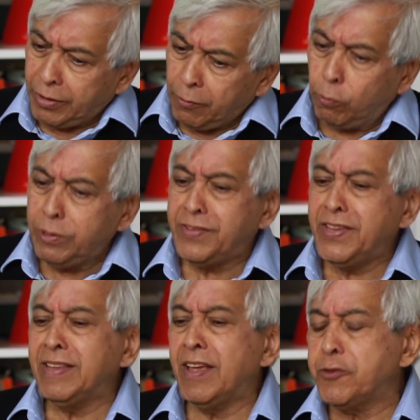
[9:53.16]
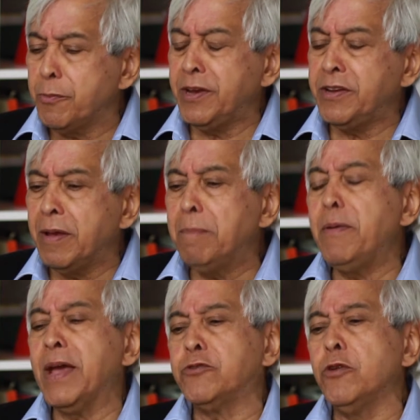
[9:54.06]
all these things had tremendous
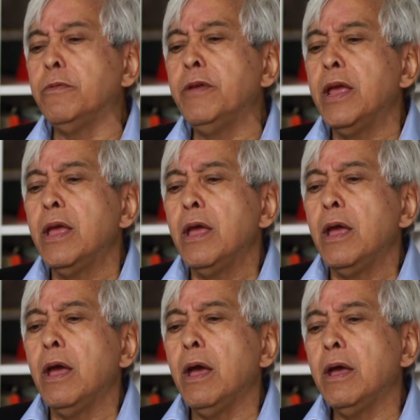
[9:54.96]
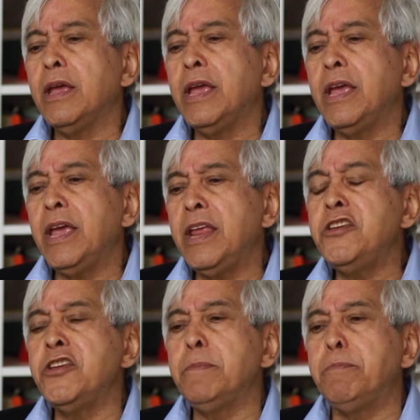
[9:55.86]
impact on
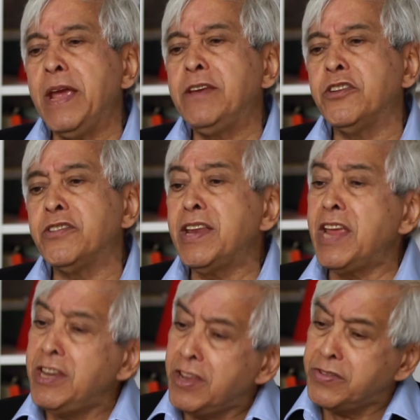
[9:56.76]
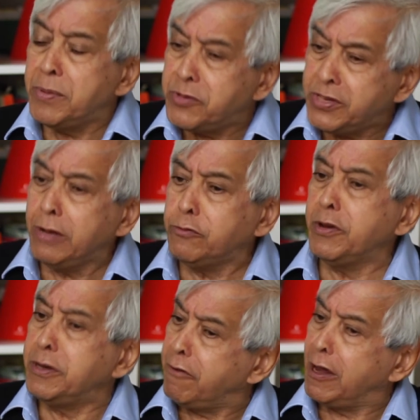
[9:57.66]
Indian painters, and Indians themselves
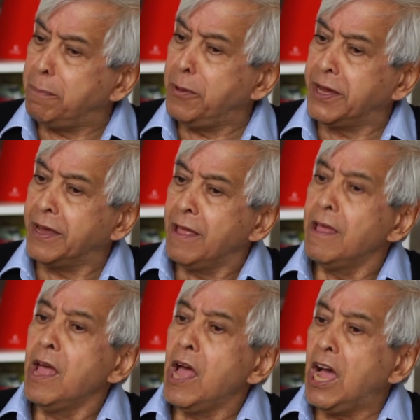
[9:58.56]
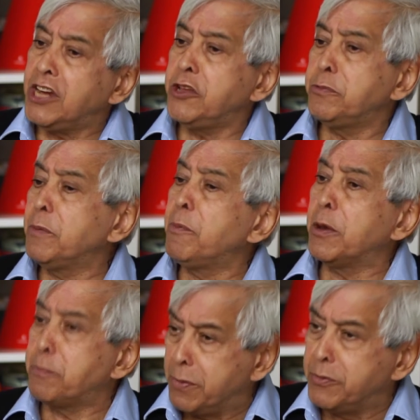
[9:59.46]
were developing ideas
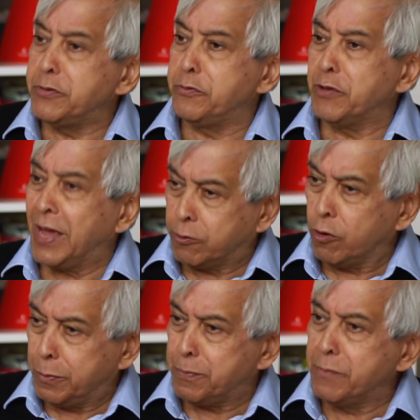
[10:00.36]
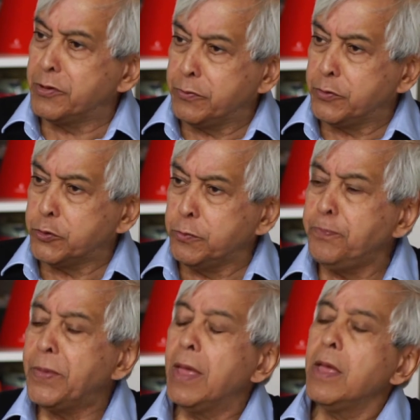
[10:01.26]
about primitivism. I call it primitivism.
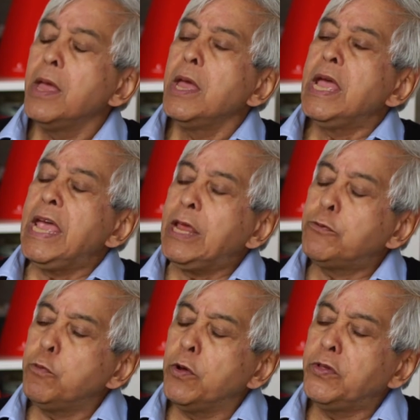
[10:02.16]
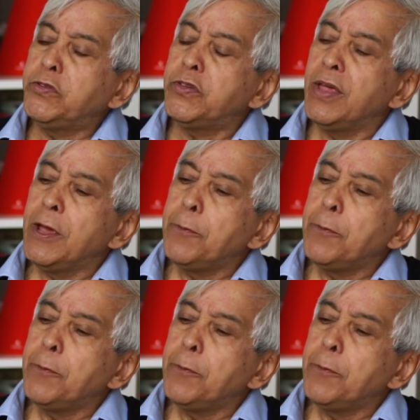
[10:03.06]
It was